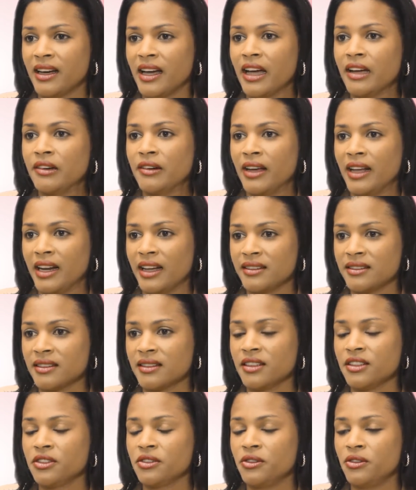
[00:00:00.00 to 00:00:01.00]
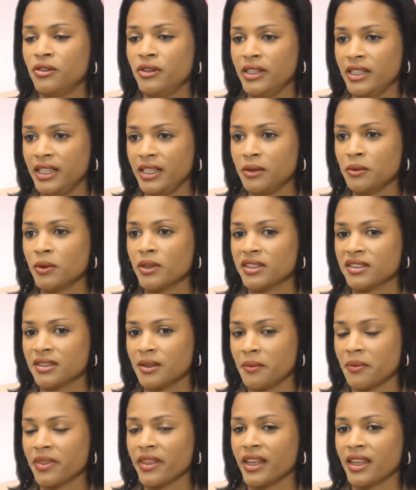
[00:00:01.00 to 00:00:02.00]
I realized that this really was
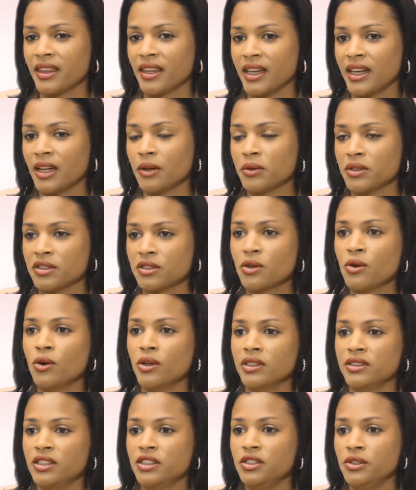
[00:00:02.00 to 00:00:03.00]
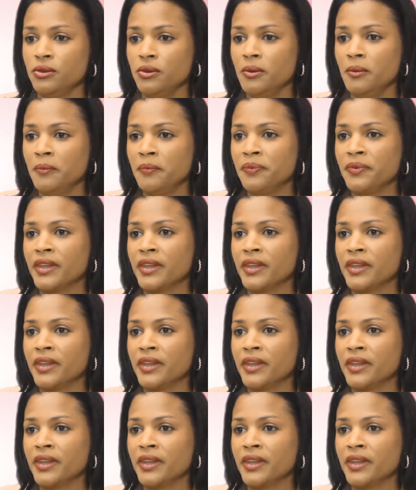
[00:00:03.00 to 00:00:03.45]
something that I was called to do,